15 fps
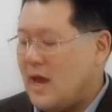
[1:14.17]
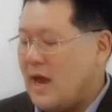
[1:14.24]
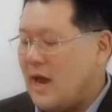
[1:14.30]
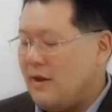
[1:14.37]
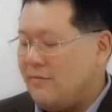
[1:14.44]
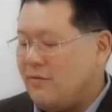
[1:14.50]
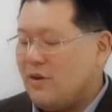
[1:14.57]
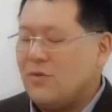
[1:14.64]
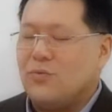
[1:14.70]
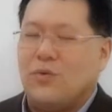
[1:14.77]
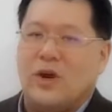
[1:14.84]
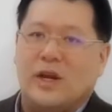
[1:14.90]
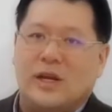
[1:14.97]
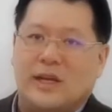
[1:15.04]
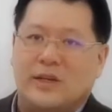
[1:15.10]
and very
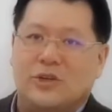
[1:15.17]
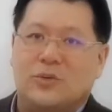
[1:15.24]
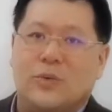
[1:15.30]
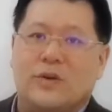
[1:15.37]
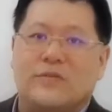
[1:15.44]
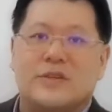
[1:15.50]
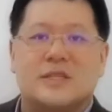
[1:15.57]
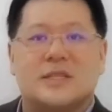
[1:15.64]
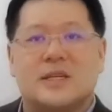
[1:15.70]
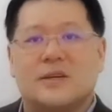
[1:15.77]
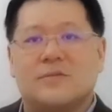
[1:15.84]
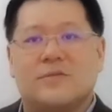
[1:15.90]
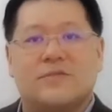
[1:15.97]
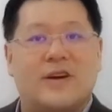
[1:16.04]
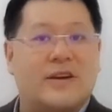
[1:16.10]
rarely do we ever see
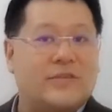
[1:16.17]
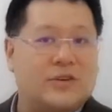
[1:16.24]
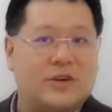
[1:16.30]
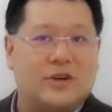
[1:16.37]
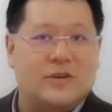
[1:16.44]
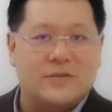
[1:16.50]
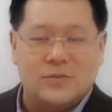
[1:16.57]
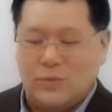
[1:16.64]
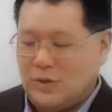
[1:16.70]
5 curves,